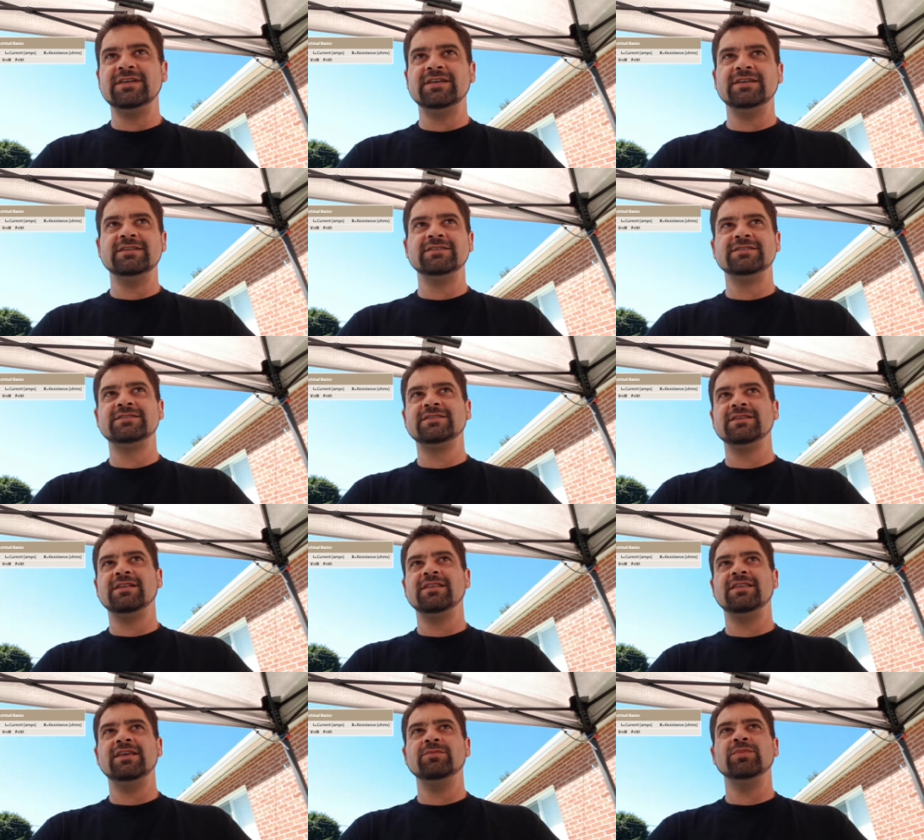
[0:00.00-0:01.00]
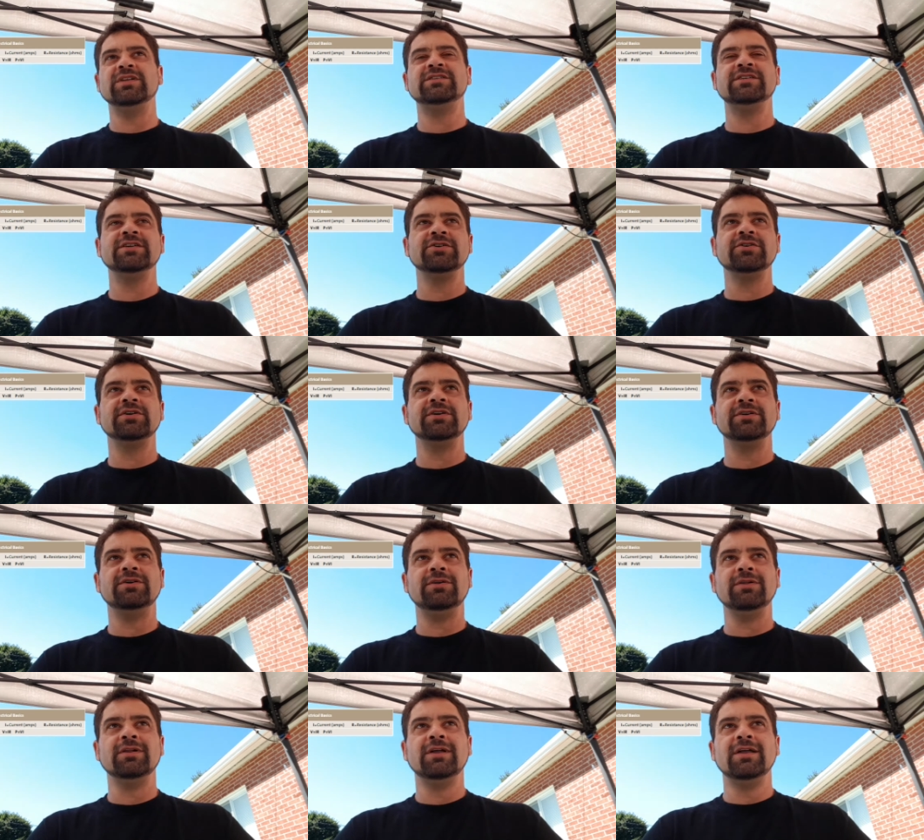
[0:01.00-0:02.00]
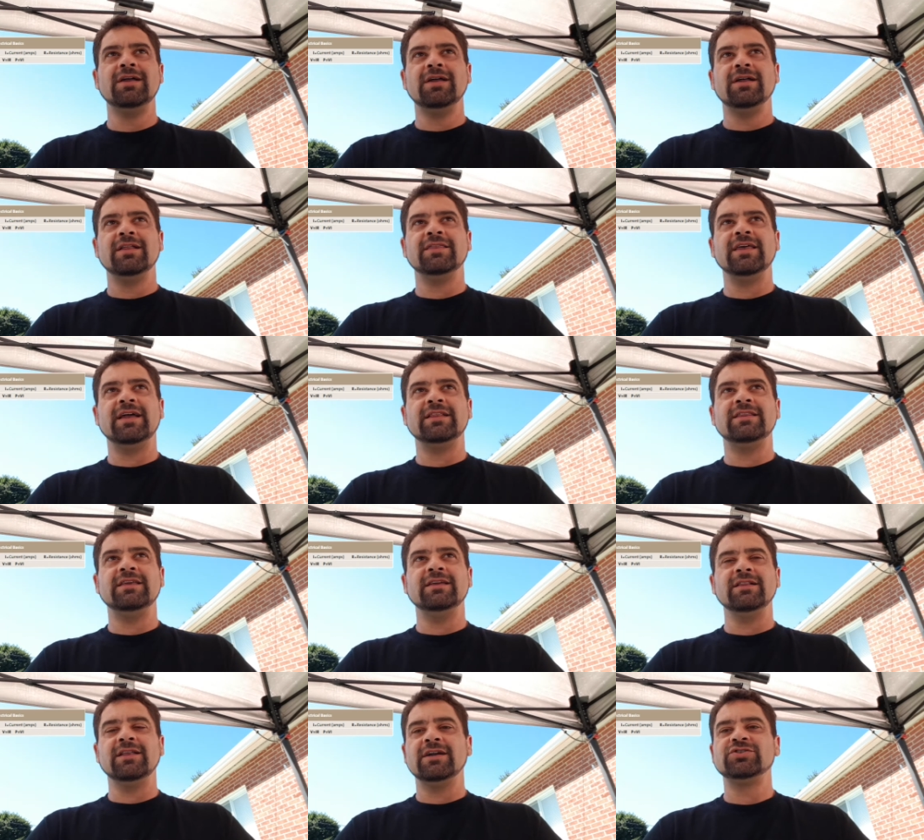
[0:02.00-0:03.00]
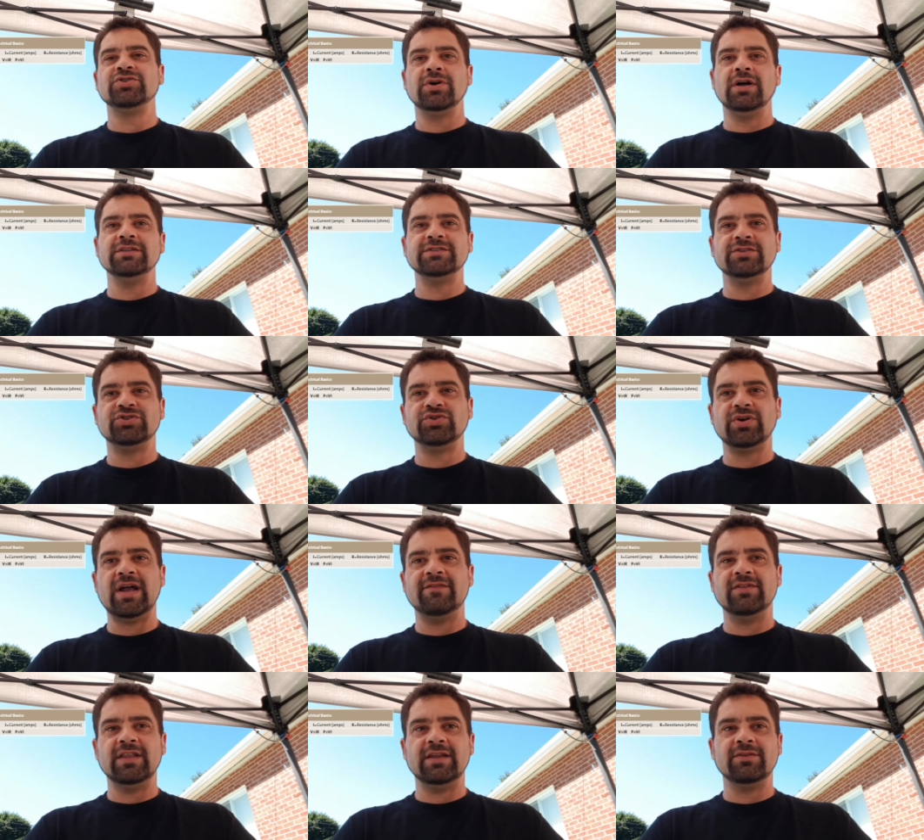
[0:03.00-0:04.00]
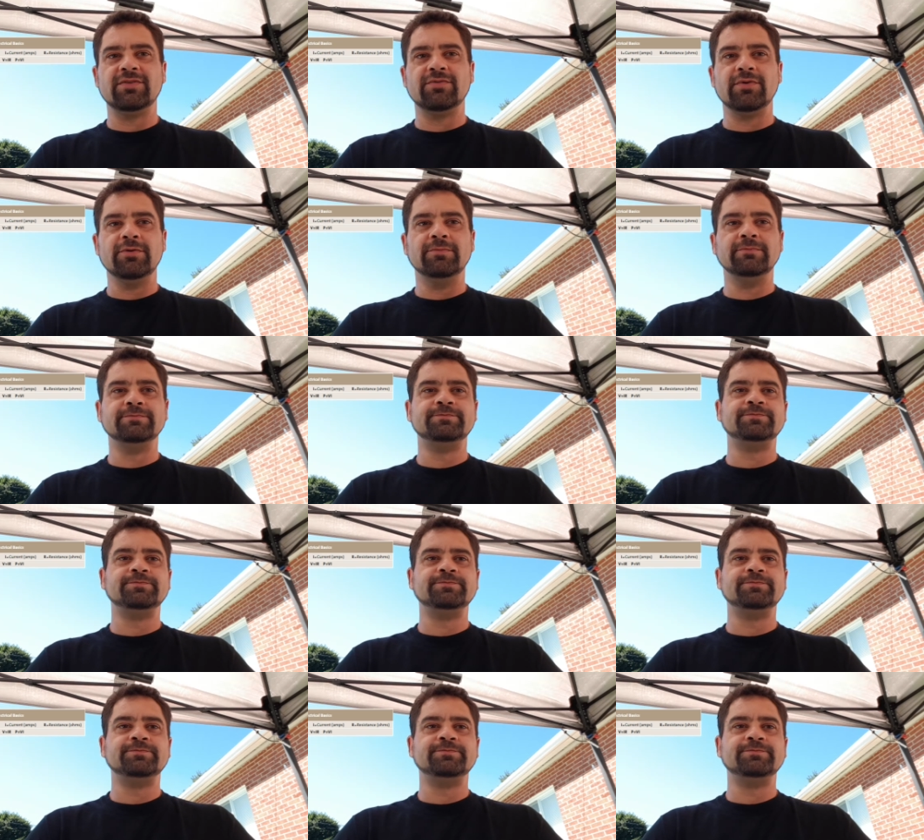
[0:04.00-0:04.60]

is the material that the electrons are traveling through.